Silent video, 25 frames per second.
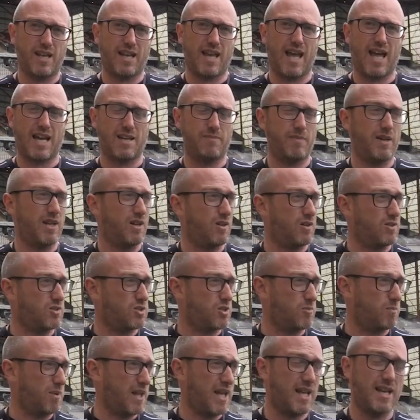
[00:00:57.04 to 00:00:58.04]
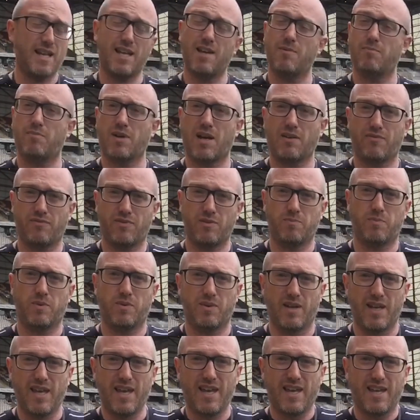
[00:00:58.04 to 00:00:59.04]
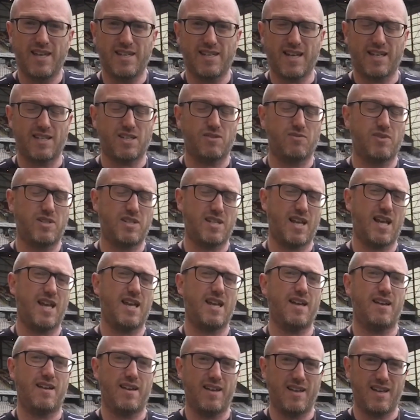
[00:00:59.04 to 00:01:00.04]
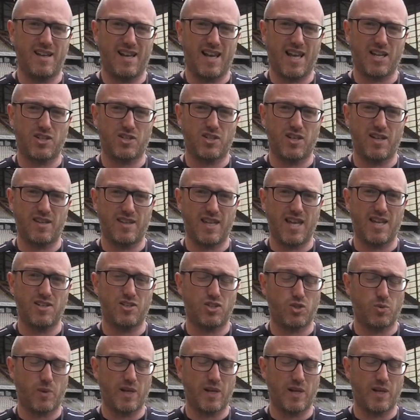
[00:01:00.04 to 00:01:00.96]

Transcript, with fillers: the academy, also played here at Bradford, but he's had to retire last year at the age of